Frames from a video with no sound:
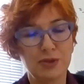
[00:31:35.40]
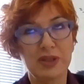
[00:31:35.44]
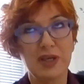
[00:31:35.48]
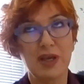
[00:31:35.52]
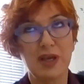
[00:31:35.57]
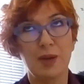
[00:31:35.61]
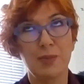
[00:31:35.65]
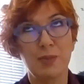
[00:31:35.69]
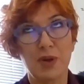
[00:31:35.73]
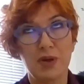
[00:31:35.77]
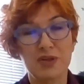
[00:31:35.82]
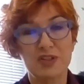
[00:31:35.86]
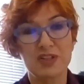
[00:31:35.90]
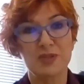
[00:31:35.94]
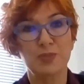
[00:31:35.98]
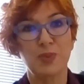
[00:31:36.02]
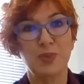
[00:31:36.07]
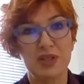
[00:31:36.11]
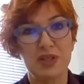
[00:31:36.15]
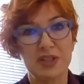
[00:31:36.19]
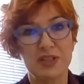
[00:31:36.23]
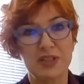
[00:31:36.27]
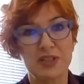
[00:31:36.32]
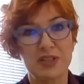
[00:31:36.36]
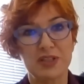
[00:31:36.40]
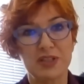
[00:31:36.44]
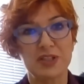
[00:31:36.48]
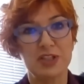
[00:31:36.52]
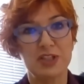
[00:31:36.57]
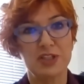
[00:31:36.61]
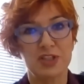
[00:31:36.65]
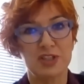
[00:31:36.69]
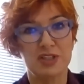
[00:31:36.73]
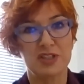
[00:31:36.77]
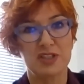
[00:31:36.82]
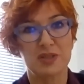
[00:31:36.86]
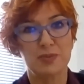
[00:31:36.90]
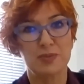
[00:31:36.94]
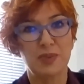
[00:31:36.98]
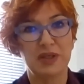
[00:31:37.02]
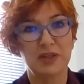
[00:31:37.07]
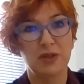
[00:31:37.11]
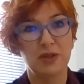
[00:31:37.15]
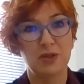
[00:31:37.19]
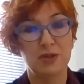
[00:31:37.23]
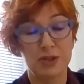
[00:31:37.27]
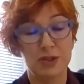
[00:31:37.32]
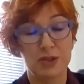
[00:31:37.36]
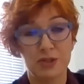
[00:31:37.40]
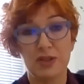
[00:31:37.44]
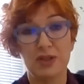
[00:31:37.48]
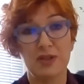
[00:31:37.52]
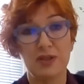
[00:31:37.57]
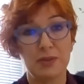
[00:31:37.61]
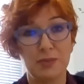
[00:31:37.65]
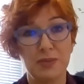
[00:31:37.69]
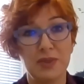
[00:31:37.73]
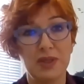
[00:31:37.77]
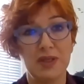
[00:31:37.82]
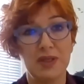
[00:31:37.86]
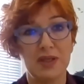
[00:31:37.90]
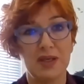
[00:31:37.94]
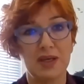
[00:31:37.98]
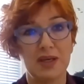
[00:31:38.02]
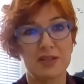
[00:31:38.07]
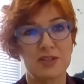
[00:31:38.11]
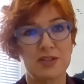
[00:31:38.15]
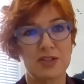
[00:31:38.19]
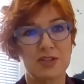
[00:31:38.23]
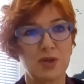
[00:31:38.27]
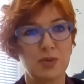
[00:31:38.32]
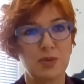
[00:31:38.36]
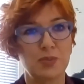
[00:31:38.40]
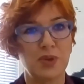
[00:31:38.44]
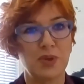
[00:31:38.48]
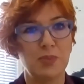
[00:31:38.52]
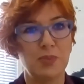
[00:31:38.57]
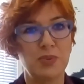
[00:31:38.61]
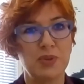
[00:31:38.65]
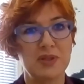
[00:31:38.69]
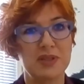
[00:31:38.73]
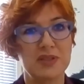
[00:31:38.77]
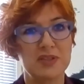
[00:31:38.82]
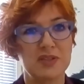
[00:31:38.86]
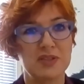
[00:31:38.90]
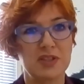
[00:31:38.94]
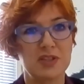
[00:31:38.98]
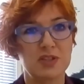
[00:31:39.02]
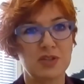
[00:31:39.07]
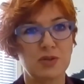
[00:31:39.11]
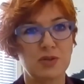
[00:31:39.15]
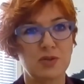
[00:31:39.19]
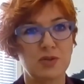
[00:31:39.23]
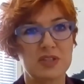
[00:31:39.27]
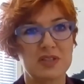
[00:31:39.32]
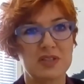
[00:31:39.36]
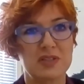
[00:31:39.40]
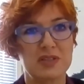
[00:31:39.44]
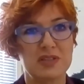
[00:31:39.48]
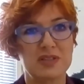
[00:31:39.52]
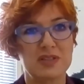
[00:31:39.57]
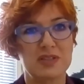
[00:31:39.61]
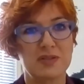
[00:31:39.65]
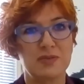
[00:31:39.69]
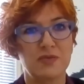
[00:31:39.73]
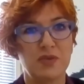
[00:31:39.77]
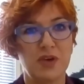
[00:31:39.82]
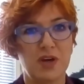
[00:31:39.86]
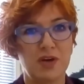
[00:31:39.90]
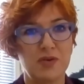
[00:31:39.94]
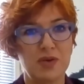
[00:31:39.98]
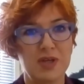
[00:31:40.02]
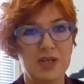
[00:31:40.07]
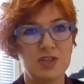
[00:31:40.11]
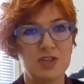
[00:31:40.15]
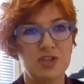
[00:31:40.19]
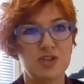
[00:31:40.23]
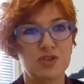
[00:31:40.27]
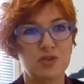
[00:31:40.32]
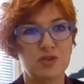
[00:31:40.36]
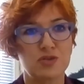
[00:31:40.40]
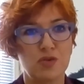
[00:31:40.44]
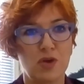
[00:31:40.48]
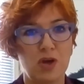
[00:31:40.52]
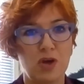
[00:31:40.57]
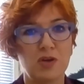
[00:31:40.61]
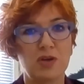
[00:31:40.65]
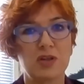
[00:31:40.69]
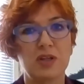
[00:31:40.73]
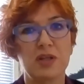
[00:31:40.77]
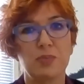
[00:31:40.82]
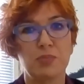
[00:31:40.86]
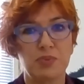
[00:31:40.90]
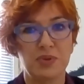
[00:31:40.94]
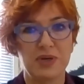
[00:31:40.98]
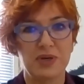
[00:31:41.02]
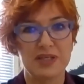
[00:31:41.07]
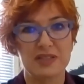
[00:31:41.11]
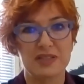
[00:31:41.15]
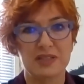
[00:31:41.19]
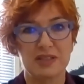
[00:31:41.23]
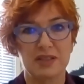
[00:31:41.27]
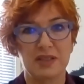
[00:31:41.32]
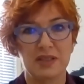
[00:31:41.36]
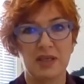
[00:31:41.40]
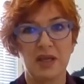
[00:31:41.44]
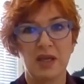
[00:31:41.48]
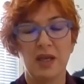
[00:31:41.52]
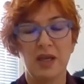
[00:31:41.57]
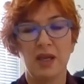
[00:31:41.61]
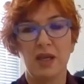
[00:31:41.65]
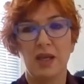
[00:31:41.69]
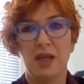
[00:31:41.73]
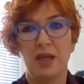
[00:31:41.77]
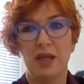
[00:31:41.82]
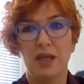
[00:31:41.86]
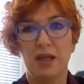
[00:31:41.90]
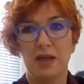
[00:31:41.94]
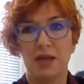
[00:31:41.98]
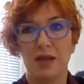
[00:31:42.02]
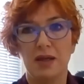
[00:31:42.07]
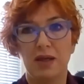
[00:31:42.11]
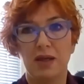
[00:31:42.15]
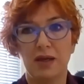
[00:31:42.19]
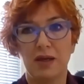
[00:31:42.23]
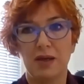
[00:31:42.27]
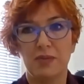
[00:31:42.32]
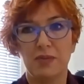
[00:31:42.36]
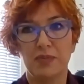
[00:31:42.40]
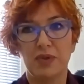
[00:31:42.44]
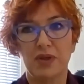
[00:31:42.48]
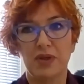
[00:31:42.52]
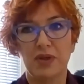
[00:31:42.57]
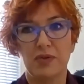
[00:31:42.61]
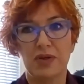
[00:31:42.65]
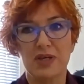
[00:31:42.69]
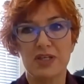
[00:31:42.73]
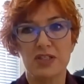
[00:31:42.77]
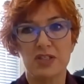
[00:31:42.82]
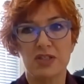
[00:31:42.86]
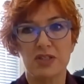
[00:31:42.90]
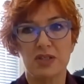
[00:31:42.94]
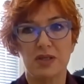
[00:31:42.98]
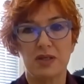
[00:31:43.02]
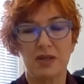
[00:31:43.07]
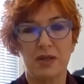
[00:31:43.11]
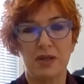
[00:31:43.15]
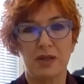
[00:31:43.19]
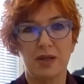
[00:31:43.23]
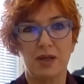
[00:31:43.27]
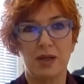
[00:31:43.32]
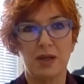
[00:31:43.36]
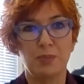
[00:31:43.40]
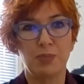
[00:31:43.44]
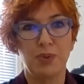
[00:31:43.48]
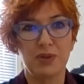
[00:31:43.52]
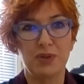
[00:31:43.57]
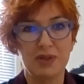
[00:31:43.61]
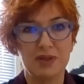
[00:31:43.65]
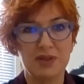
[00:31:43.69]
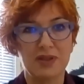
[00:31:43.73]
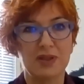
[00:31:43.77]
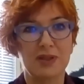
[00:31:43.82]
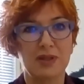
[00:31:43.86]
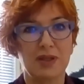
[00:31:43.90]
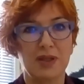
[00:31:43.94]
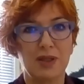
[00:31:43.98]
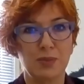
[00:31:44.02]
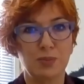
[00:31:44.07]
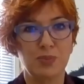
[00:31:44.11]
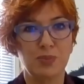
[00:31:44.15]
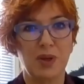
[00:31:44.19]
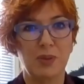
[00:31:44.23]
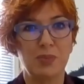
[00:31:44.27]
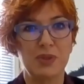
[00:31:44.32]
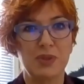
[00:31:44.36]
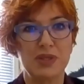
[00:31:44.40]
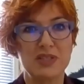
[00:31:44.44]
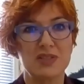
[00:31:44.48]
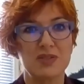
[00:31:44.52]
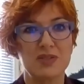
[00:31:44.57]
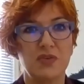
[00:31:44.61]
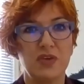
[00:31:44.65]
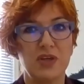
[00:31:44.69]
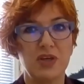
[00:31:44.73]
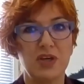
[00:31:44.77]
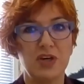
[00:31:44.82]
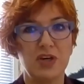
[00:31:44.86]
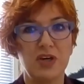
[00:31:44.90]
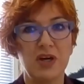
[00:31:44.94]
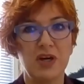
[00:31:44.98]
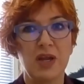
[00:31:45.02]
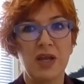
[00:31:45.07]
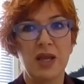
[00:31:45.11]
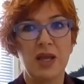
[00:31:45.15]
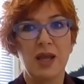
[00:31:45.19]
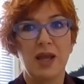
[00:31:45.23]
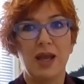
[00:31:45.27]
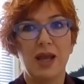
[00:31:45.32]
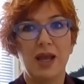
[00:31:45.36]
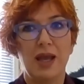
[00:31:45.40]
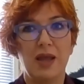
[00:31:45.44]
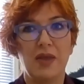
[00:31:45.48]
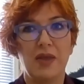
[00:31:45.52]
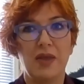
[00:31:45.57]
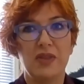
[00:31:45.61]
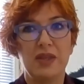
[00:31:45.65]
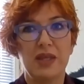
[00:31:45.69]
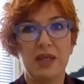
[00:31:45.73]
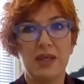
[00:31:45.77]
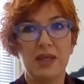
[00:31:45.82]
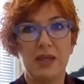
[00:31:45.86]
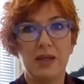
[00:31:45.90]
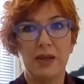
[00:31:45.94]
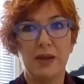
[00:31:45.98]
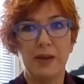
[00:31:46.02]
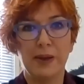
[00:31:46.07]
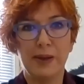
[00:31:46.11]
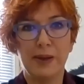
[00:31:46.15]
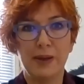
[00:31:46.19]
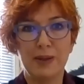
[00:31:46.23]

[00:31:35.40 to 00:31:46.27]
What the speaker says: amongst politicians, but also in the media. So populist discourse is very strongly present in Croatian political and public sphere. And the